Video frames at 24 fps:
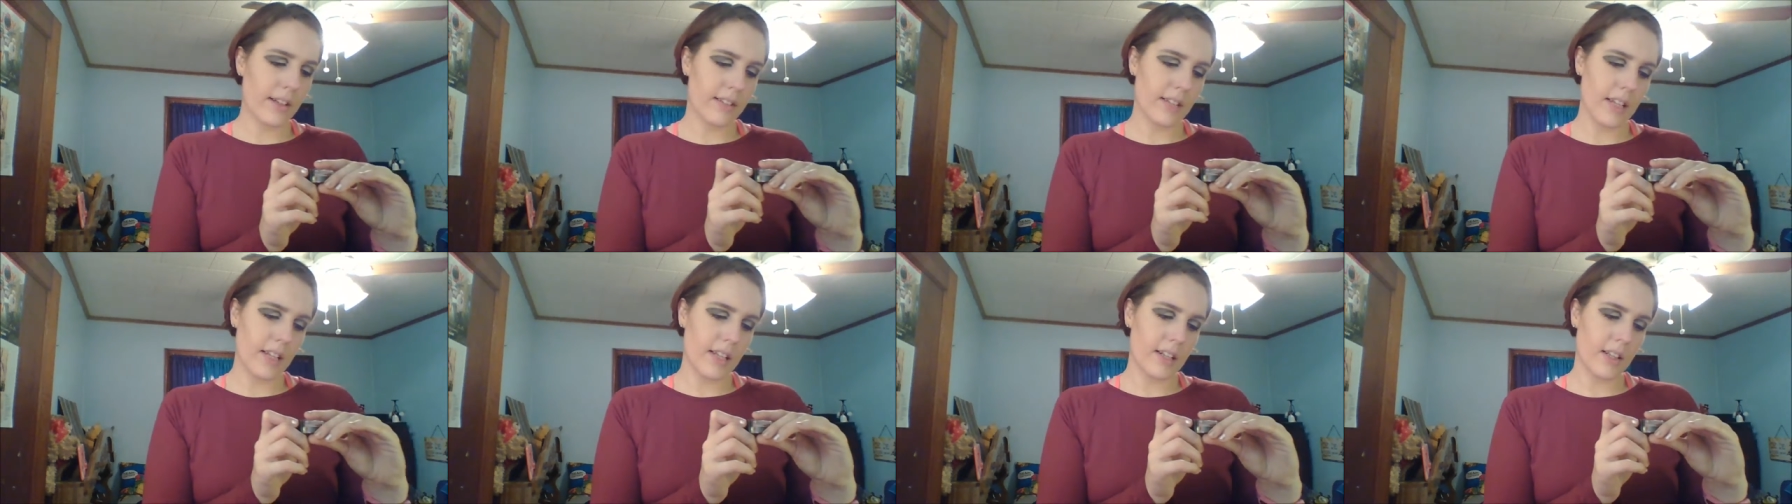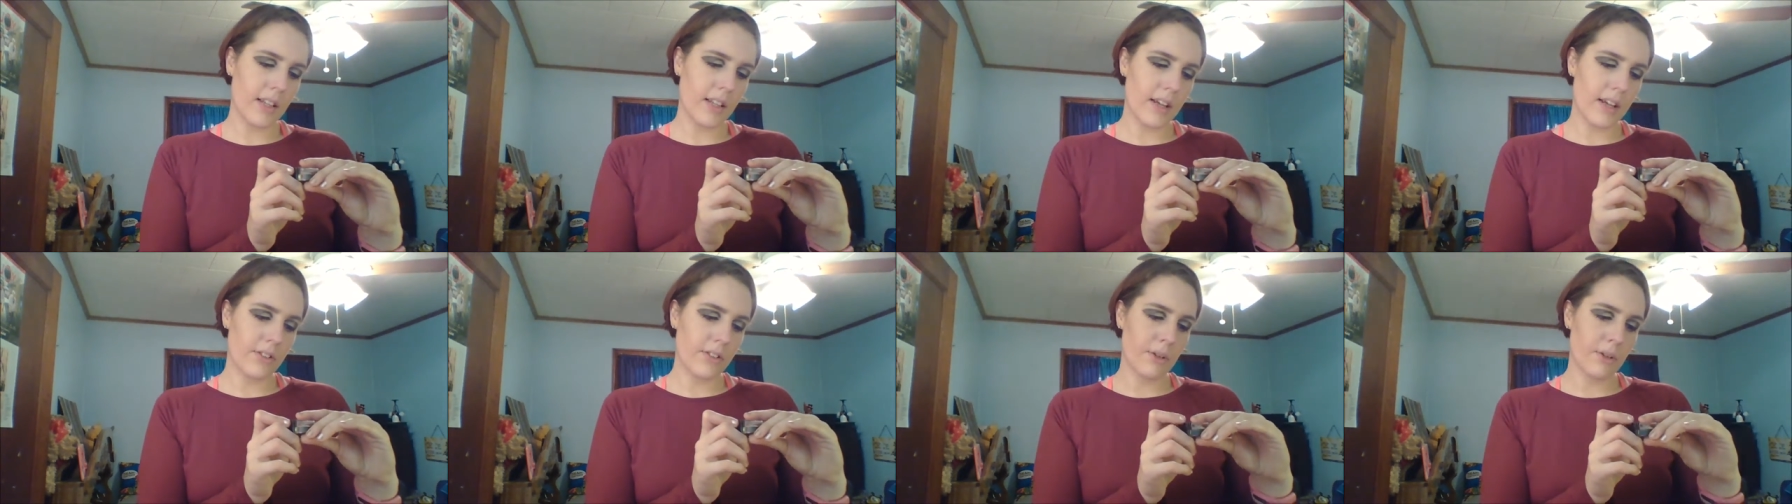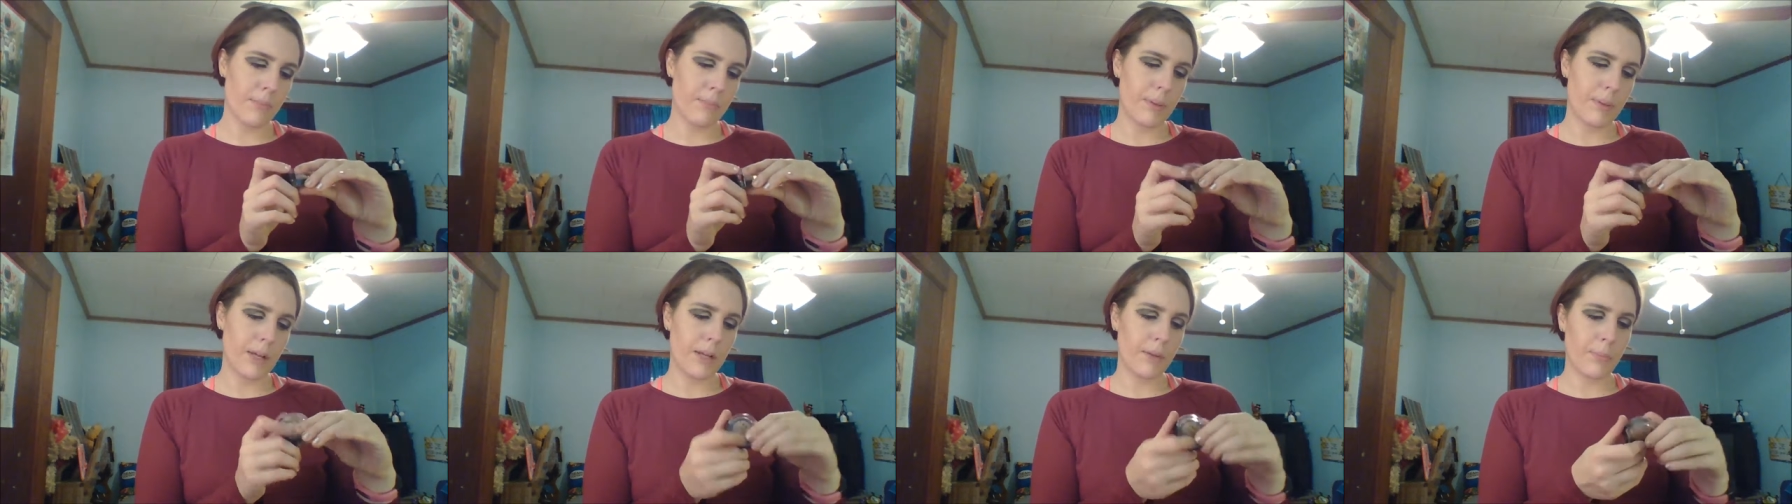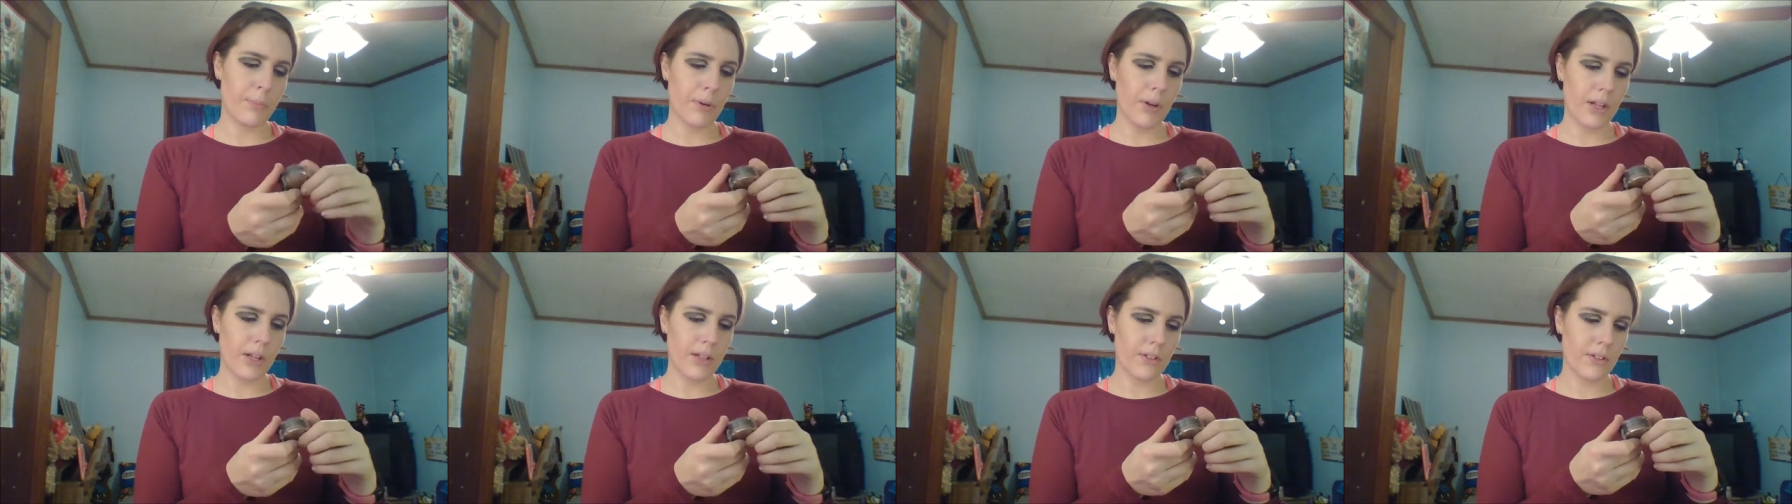Tantalizer Big
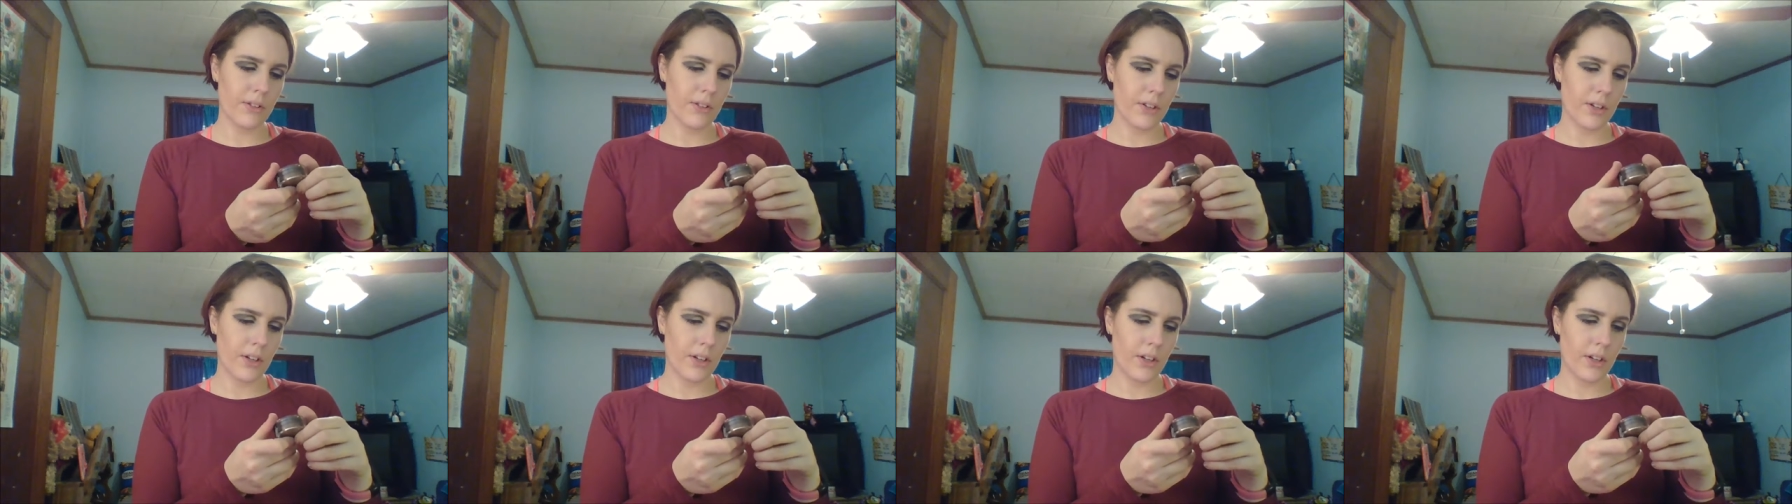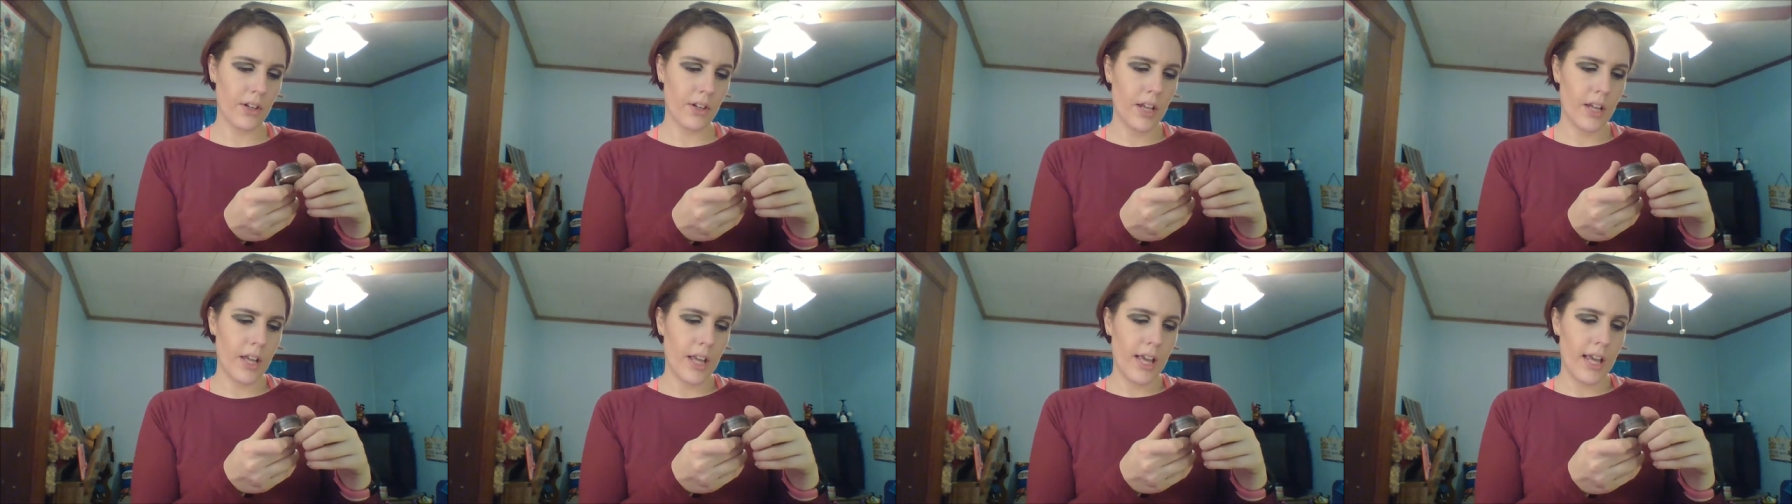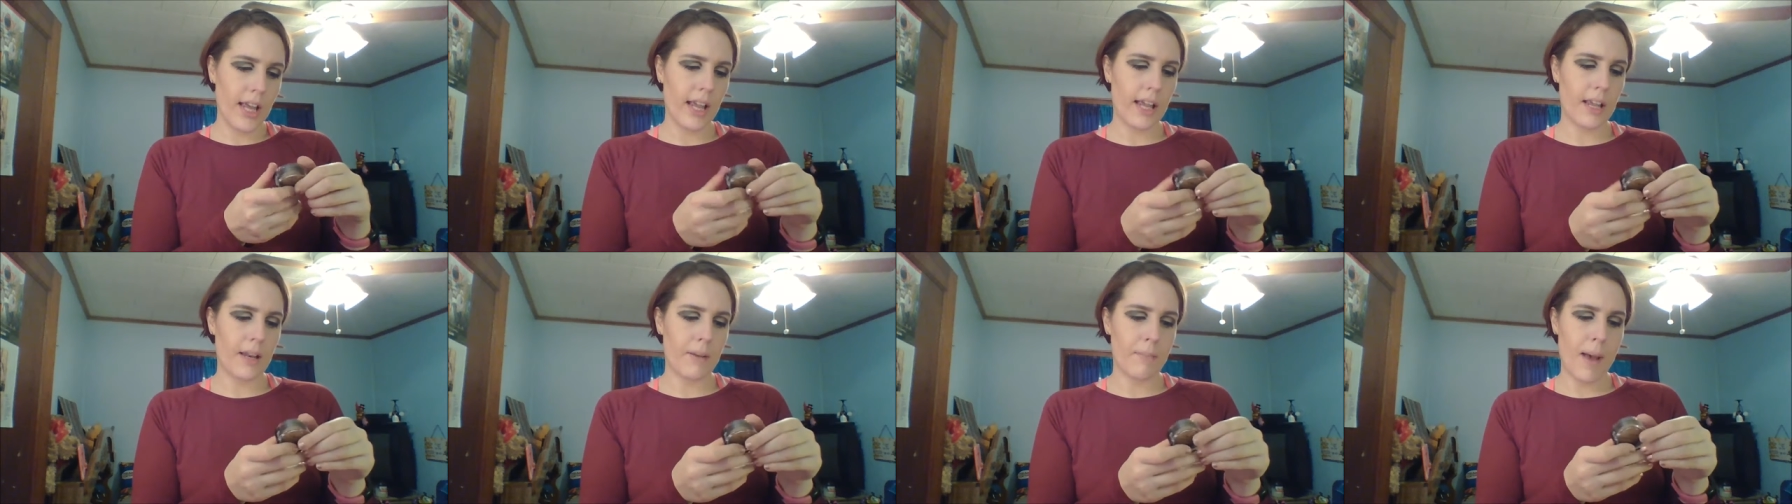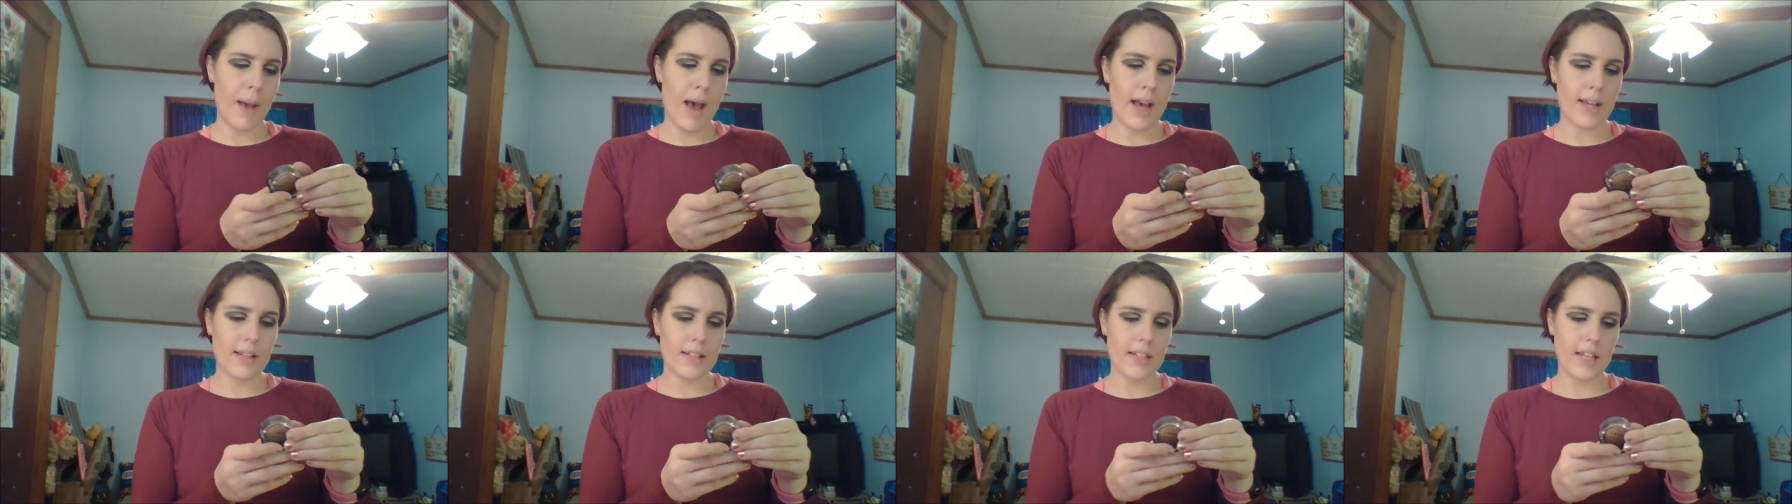Bronzer in
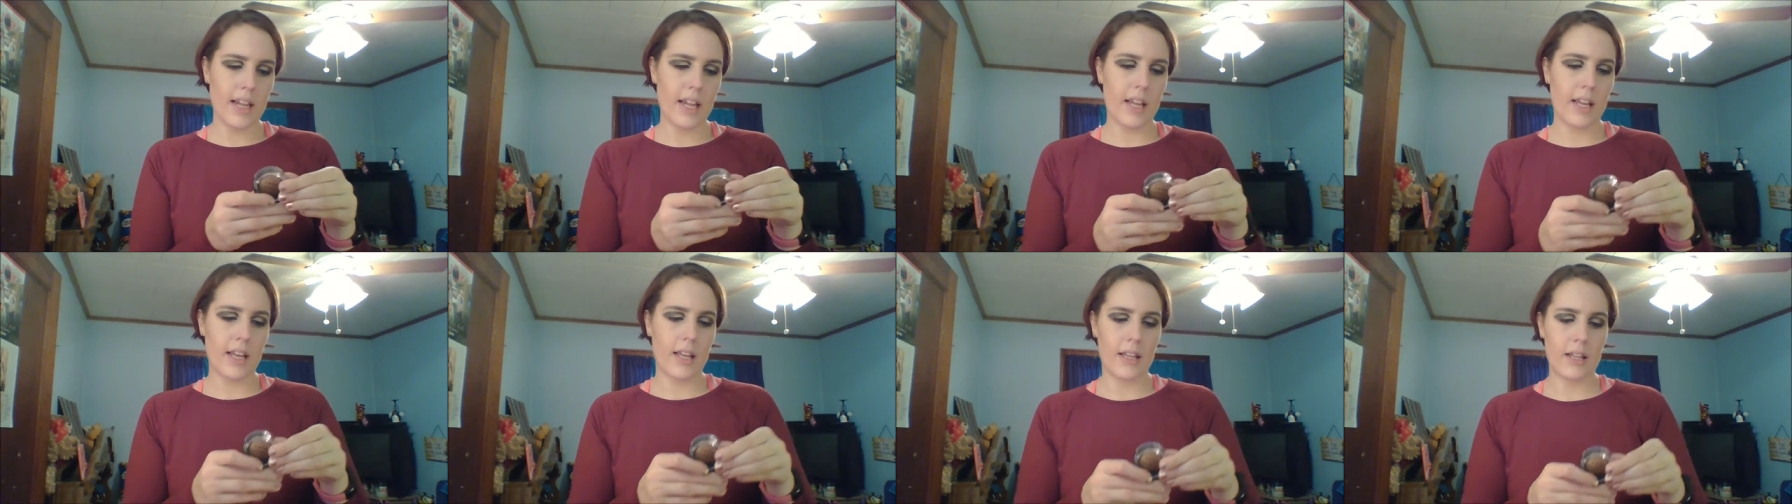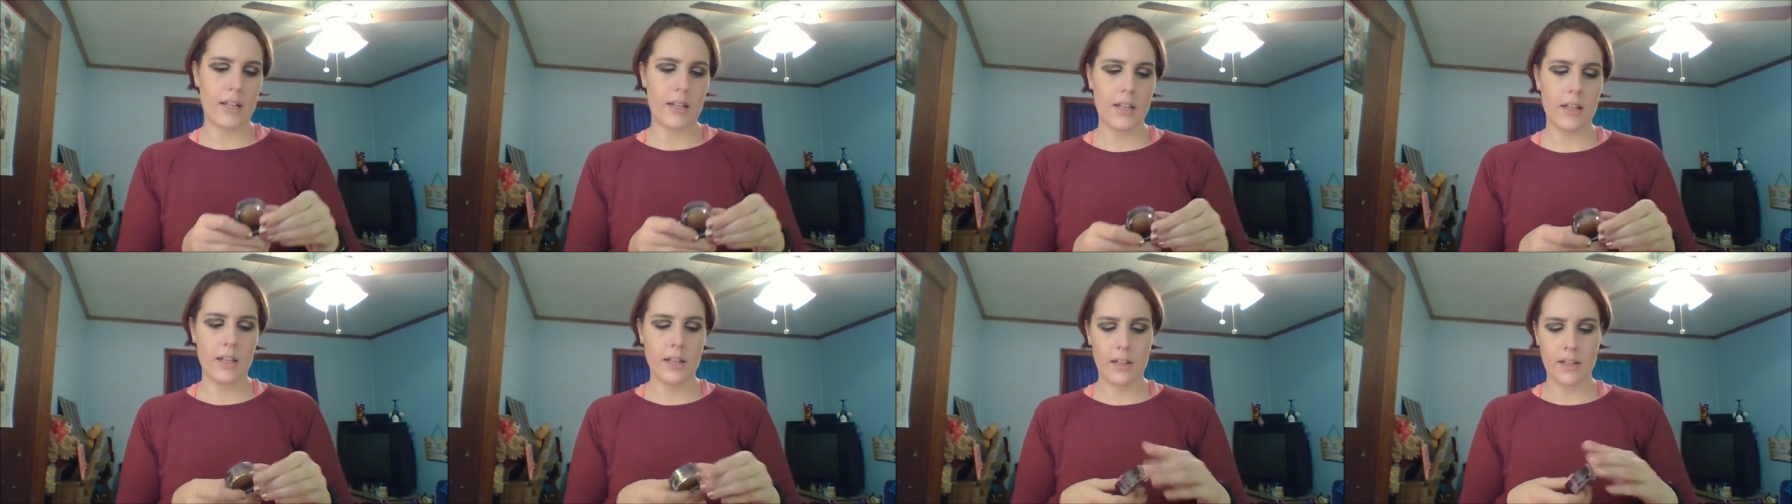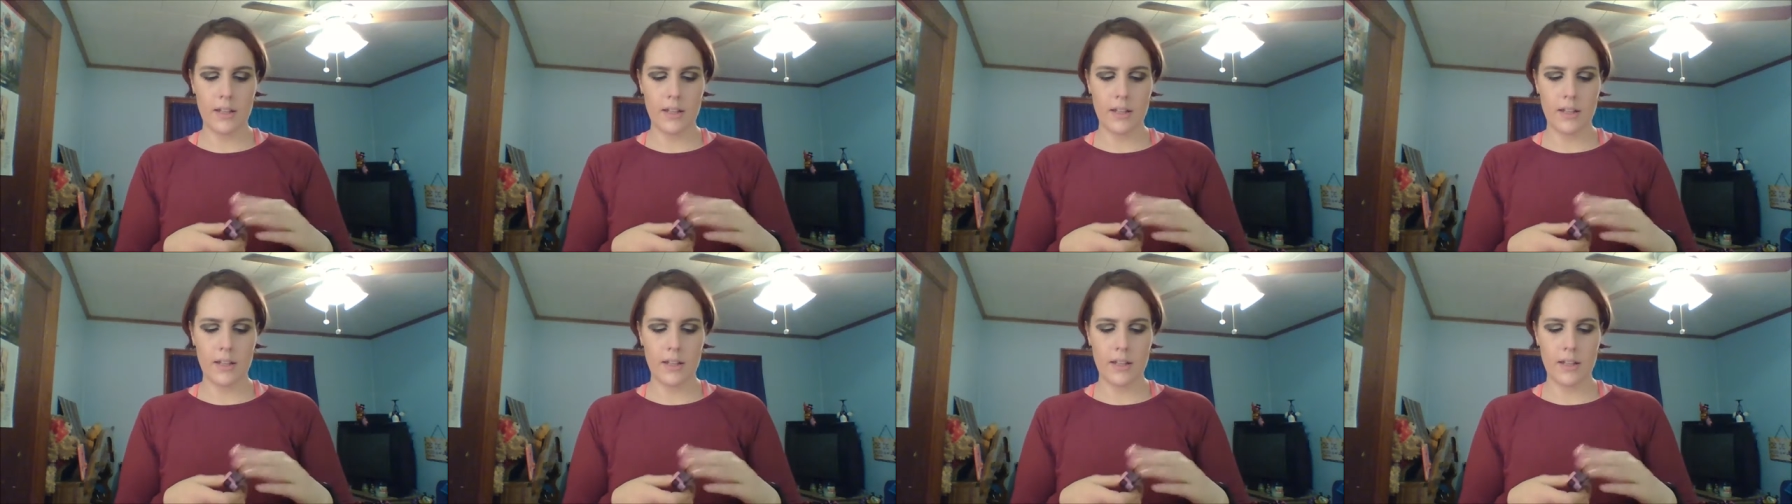Matte Tan,